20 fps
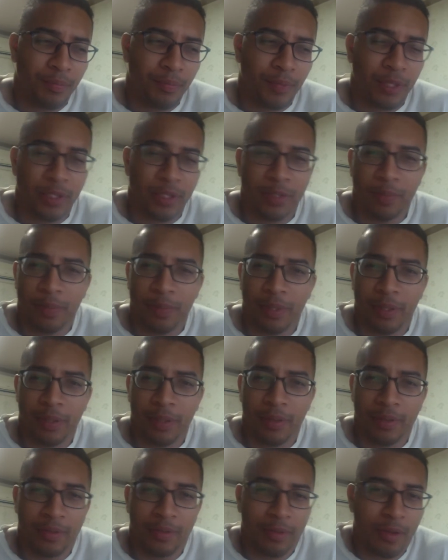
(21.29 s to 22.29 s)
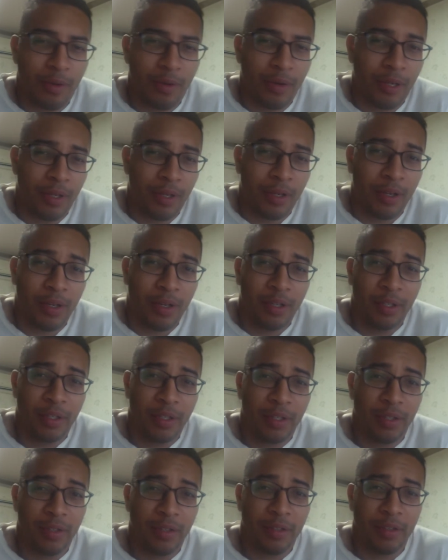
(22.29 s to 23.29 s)
what's been going on
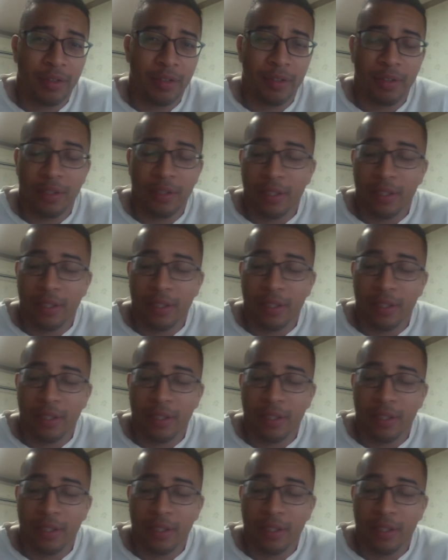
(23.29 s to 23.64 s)
here